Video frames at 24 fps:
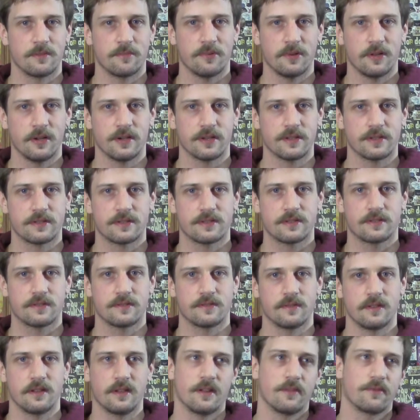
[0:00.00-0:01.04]
a
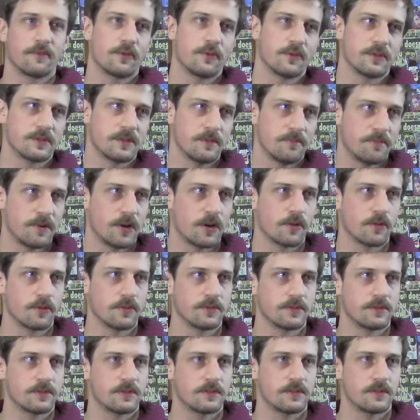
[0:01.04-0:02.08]
plus. And of course, it
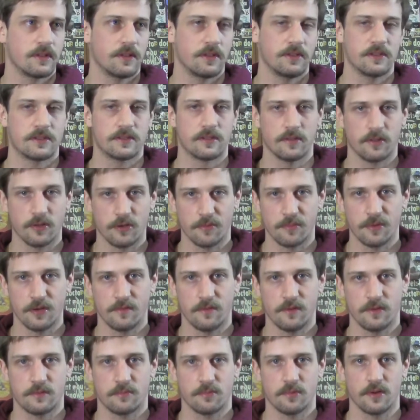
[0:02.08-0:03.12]
borrows at least a little bit of
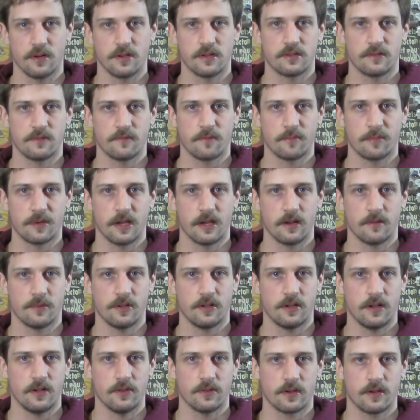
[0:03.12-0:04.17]
inspiration from
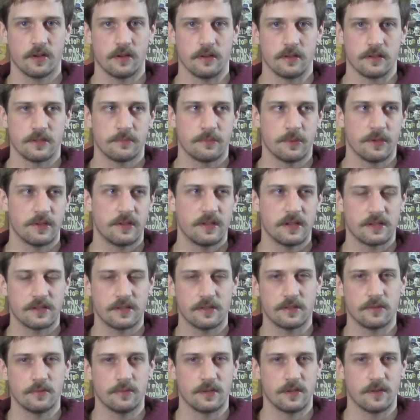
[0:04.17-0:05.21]
Cannibal Holocaust, but it takes
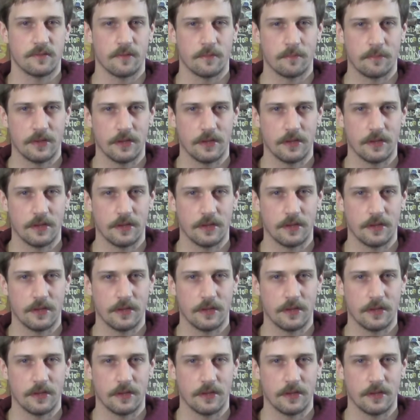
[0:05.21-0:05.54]
it to a different